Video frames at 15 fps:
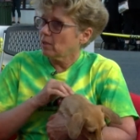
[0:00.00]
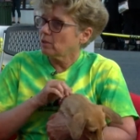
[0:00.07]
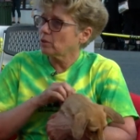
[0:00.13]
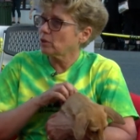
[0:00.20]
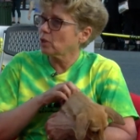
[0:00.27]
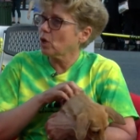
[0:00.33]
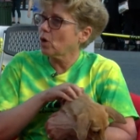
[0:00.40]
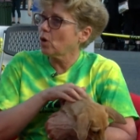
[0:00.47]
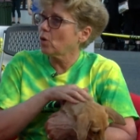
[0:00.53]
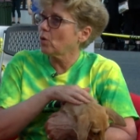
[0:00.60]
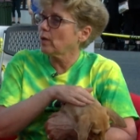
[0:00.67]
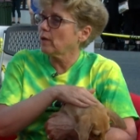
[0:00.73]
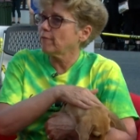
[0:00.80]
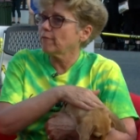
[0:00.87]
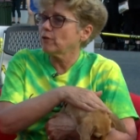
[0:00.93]
So
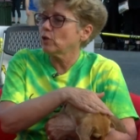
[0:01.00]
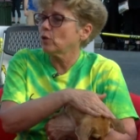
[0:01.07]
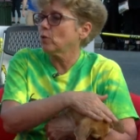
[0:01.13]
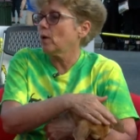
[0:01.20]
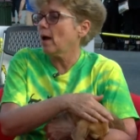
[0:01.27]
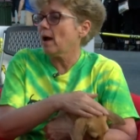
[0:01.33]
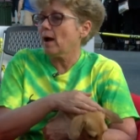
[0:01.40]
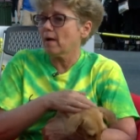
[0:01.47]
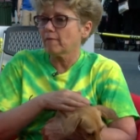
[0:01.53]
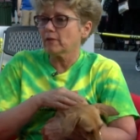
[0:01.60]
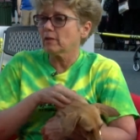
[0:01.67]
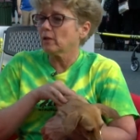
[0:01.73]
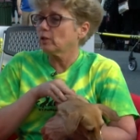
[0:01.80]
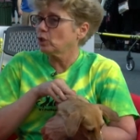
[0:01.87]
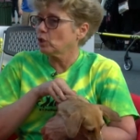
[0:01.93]
if you have
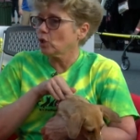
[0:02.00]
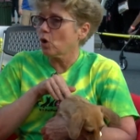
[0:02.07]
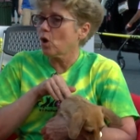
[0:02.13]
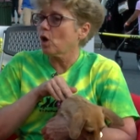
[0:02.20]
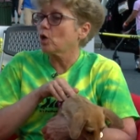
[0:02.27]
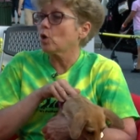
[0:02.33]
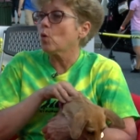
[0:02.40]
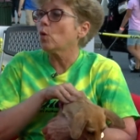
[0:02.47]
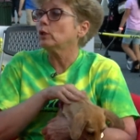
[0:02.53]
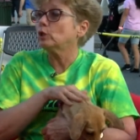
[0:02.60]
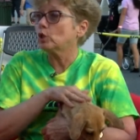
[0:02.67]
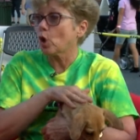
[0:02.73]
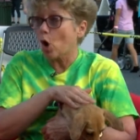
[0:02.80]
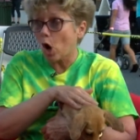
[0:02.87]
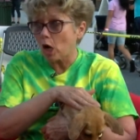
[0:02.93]
another dog or
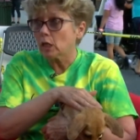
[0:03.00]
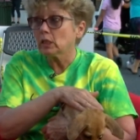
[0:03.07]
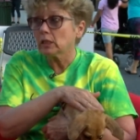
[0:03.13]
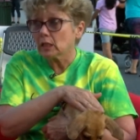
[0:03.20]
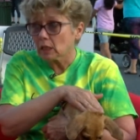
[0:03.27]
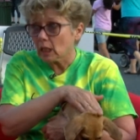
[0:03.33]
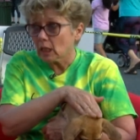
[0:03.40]
dogs,